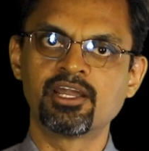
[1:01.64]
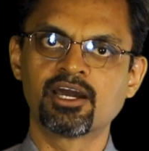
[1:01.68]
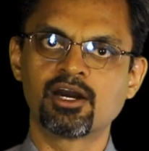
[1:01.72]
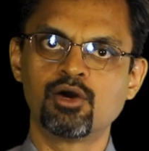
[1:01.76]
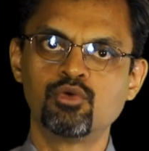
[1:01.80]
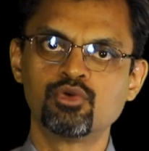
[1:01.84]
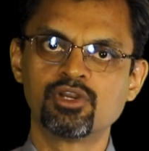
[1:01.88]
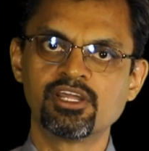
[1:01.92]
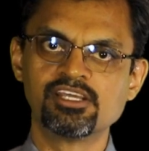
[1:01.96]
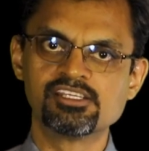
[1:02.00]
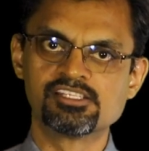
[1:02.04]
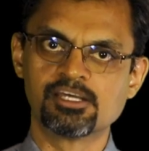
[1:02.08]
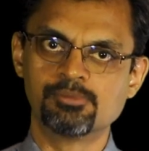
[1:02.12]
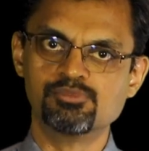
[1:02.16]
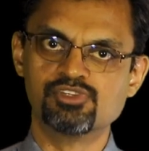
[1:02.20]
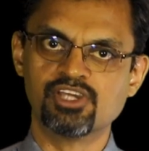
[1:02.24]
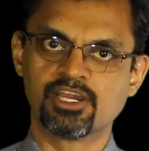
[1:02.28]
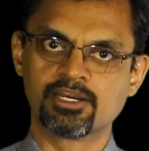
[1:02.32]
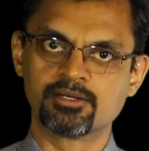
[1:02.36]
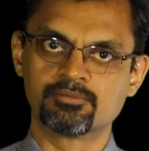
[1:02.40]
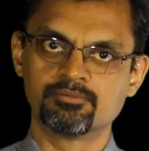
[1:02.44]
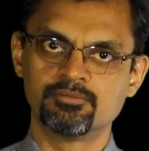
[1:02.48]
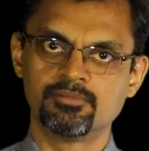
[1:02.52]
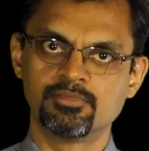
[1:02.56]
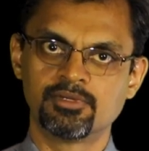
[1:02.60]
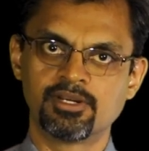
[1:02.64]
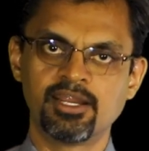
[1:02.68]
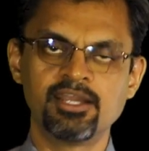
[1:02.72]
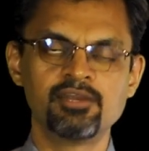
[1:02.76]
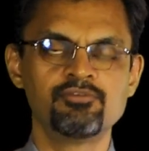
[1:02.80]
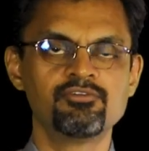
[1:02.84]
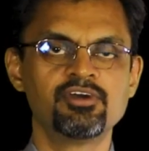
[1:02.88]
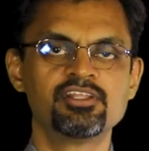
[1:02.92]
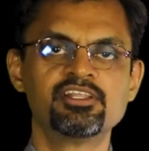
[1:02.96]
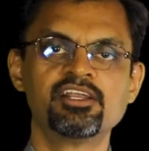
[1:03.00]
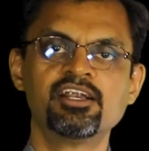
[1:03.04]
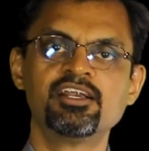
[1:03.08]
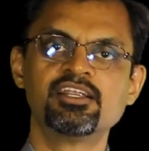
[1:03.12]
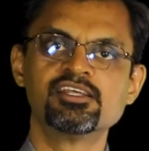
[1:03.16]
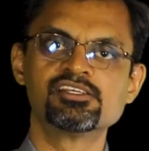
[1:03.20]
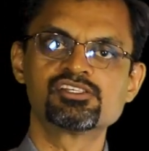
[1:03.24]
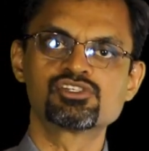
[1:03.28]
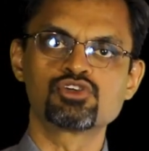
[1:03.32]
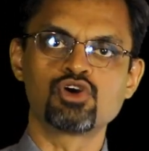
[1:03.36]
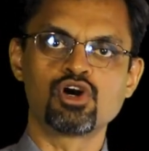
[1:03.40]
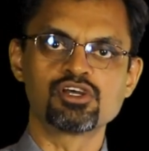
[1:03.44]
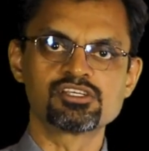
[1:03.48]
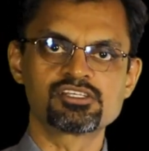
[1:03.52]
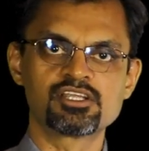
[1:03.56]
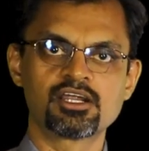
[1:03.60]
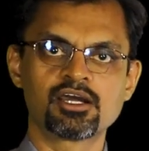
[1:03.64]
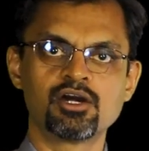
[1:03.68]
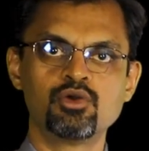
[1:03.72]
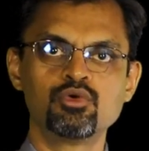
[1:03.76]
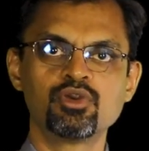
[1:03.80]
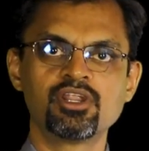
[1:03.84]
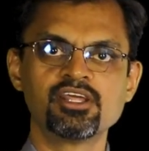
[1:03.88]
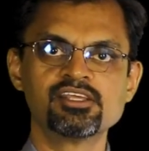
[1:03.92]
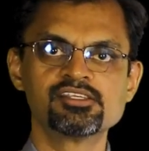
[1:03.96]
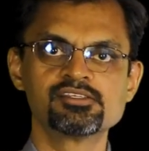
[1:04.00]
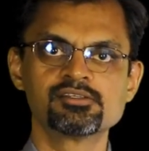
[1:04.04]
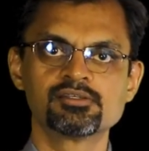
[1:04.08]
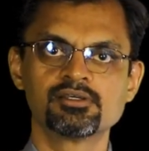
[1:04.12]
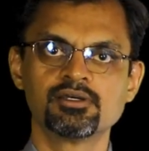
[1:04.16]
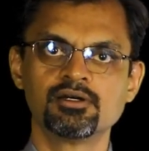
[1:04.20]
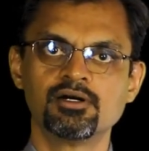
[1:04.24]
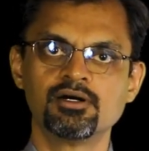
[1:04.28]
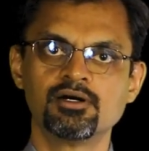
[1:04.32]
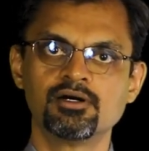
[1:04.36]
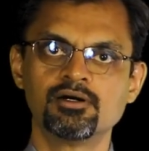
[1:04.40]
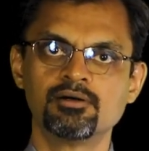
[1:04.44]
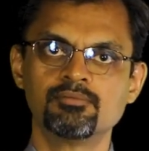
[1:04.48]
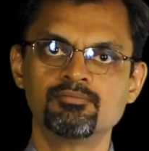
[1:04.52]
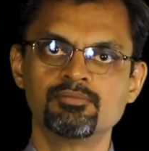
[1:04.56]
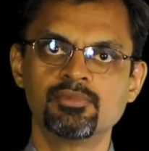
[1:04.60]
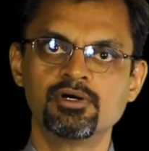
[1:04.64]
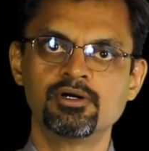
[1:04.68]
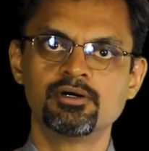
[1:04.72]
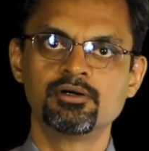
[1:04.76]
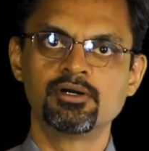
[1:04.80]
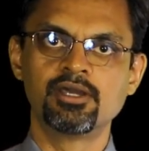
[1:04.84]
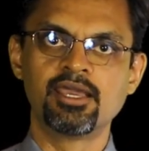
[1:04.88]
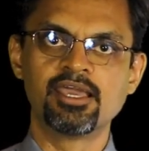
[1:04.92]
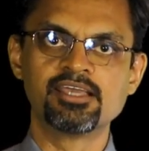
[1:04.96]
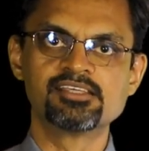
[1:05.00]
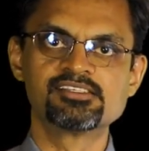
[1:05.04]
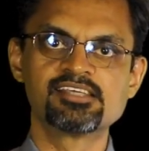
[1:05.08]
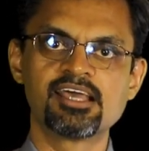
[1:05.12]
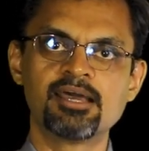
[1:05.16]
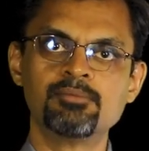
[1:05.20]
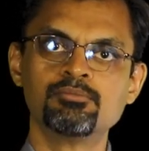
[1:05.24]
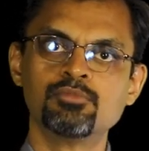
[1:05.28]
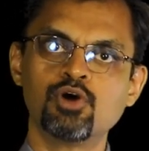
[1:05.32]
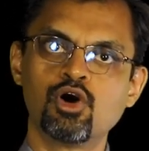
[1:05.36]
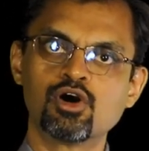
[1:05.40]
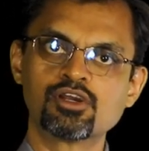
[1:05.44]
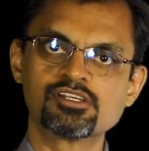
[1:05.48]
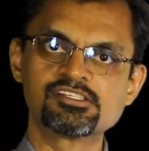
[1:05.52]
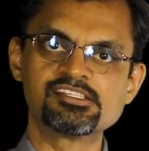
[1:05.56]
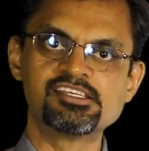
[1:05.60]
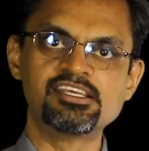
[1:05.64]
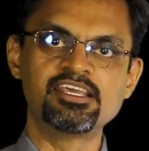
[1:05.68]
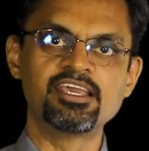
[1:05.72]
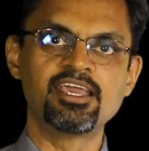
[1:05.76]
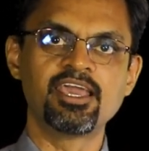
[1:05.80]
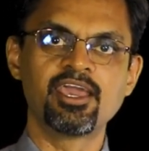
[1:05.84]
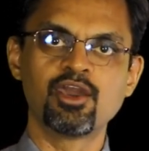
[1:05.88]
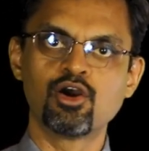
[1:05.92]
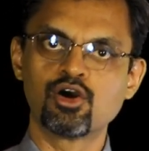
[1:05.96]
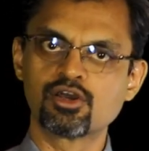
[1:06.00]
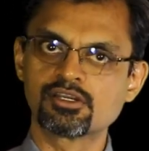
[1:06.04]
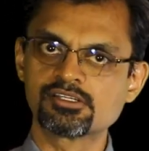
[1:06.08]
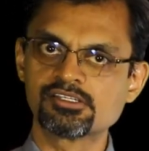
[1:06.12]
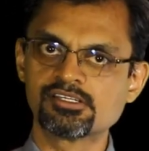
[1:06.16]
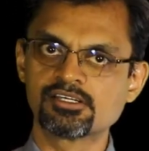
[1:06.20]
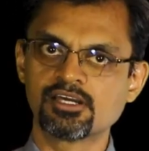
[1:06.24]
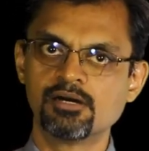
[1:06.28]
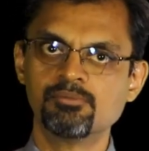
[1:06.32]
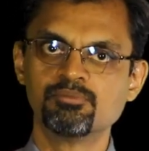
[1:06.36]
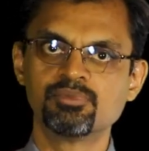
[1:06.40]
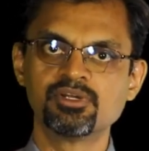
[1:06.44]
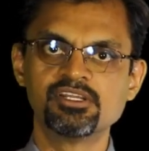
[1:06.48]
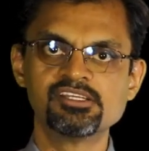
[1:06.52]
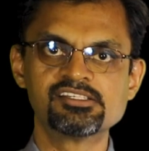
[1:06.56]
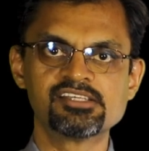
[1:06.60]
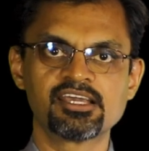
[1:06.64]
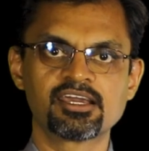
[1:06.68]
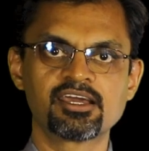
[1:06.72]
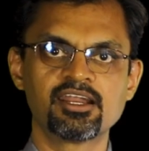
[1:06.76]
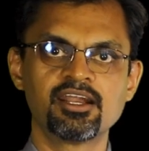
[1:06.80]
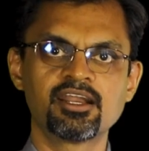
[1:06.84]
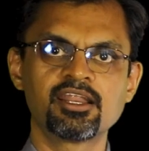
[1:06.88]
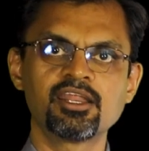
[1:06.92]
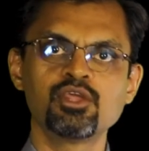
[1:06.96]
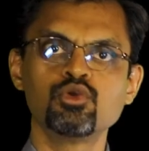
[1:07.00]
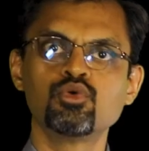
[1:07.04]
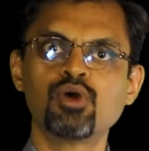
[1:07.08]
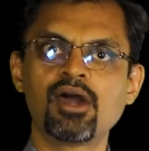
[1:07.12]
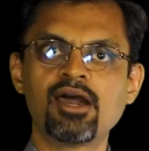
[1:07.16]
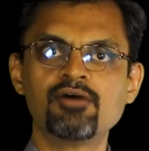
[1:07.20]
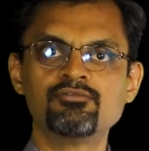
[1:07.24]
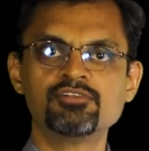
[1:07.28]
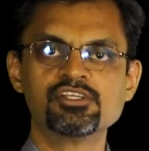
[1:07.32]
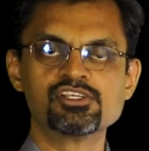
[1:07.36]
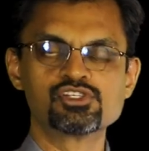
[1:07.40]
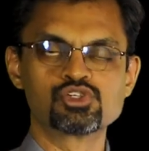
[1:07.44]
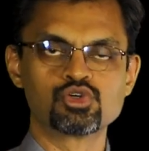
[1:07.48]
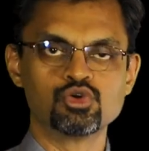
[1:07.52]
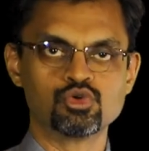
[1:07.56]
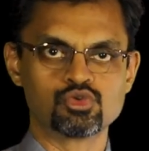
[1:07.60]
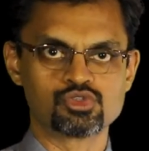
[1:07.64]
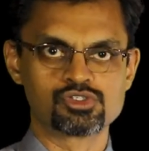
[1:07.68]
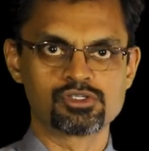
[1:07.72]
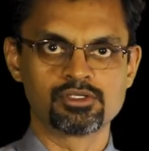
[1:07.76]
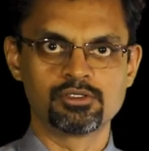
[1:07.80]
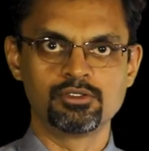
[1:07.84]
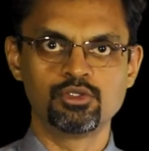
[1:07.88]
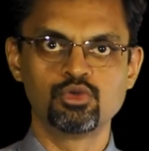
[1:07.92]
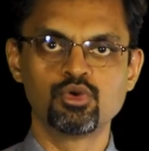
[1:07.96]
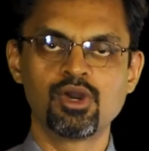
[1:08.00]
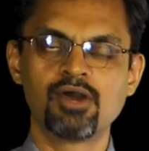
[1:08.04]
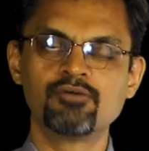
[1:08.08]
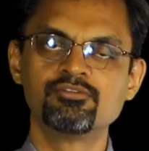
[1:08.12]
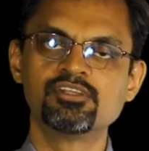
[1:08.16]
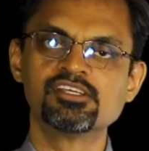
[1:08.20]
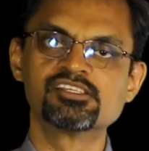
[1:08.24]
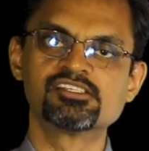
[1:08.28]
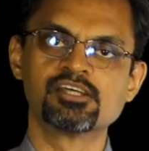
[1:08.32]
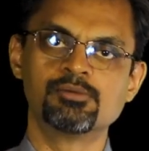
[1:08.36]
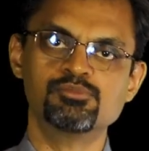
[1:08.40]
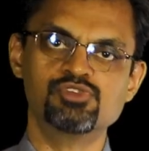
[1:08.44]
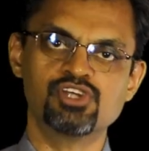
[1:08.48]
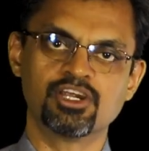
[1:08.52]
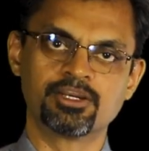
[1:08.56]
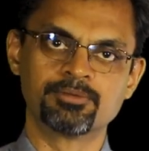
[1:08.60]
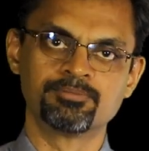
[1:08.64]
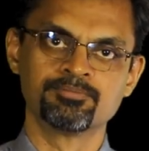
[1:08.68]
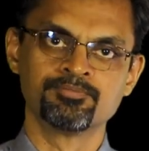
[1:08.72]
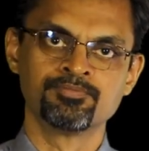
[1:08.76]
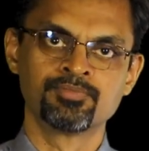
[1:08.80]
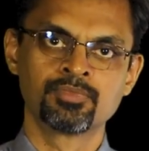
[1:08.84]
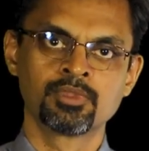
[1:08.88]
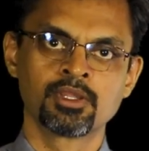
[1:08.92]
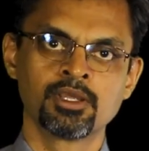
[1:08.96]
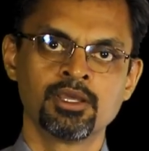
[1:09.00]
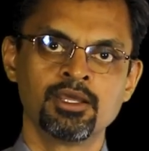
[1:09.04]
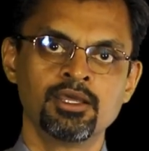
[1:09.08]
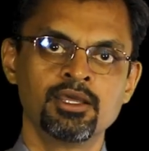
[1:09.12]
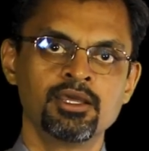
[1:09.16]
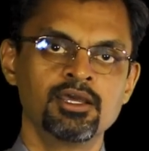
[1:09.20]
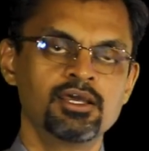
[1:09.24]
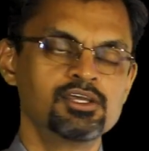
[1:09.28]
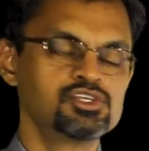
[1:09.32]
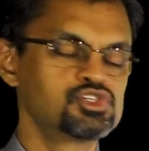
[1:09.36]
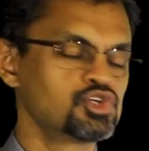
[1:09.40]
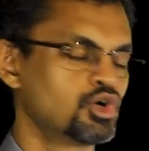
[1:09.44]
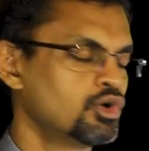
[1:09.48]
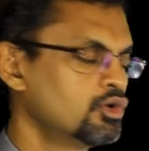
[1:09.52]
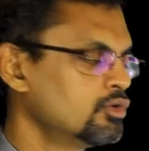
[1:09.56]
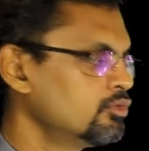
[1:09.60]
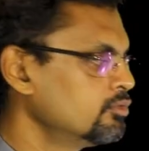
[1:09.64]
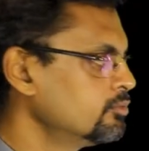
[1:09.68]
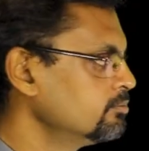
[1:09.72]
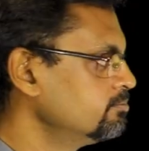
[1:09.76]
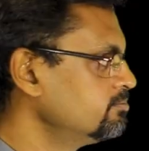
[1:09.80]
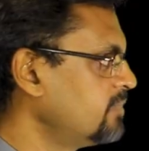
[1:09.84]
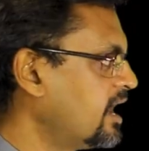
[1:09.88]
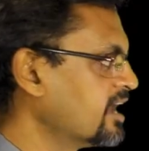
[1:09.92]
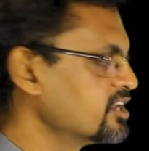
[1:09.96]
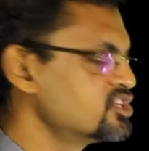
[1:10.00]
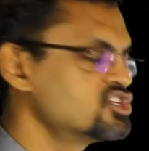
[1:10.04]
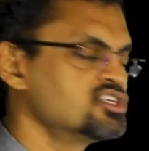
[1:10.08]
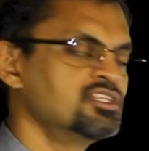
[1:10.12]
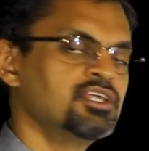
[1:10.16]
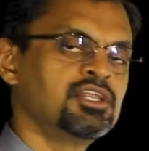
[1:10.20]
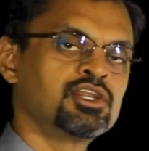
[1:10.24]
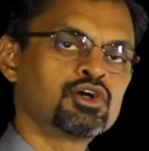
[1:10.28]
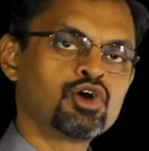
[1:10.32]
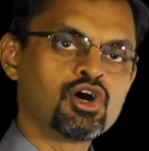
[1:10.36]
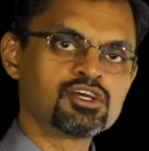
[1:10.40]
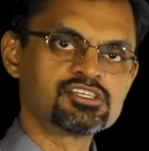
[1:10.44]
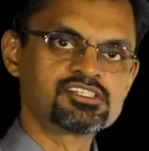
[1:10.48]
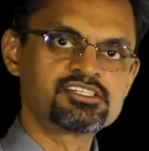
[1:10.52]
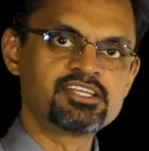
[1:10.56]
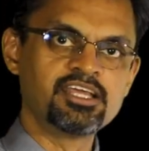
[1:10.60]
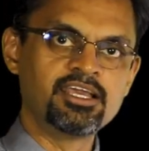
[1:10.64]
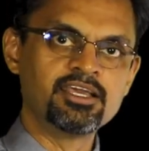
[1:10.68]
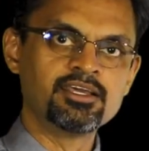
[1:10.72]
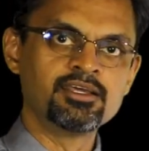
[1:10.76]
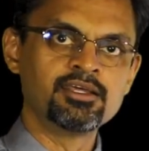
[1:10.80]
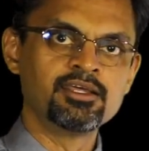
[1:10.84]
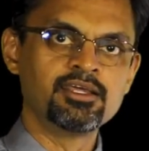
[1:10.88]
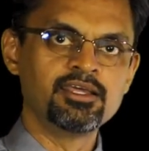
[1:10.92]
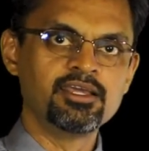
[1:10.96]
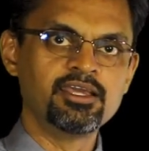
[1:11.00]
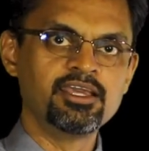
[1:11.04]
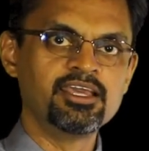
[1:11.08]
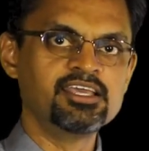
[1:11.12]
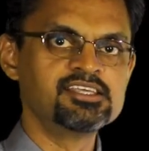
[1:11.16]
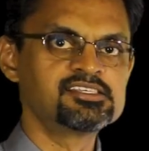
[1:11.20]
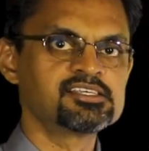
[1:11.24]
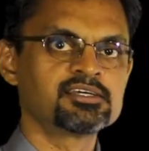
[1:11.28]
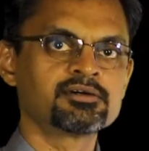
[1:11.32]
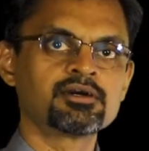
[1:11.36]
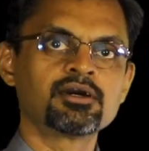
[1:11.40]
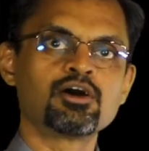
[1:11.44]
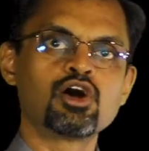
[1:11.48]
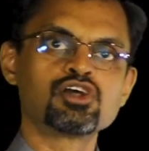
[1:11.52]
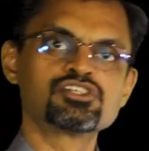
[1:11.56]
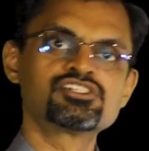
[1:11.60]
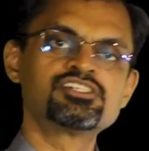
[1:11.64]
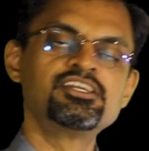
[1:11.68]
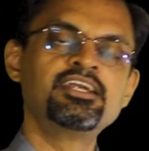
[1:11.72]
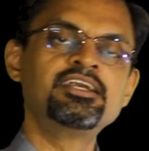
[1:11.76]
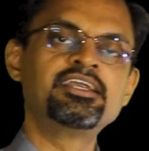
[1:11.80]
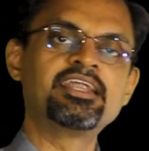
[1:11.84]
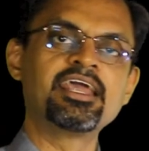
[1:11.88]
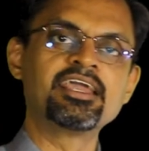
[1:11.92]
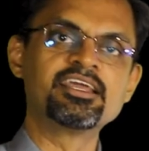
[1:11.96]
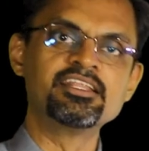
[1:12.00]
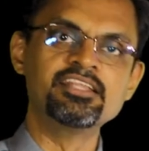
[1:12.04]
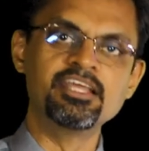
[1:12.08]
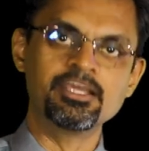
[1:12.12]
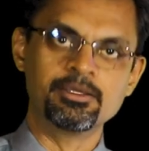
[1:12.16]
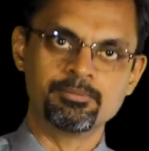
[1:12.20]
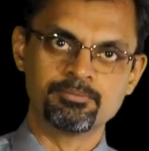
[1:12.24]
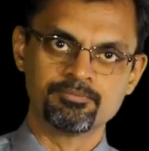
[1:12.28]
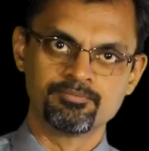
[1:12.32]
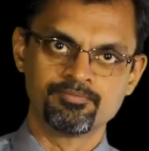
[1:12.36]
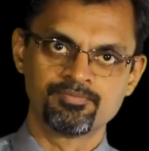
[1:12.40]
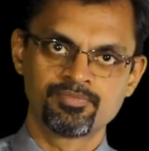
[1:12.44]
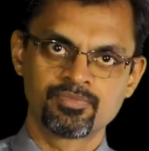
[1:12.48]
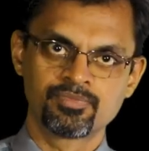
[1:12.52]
accounting subject, right? Whether it is cost accounting exam or CA or company secretary, you have this course, you have this subject. So marginal costing is a costing technique.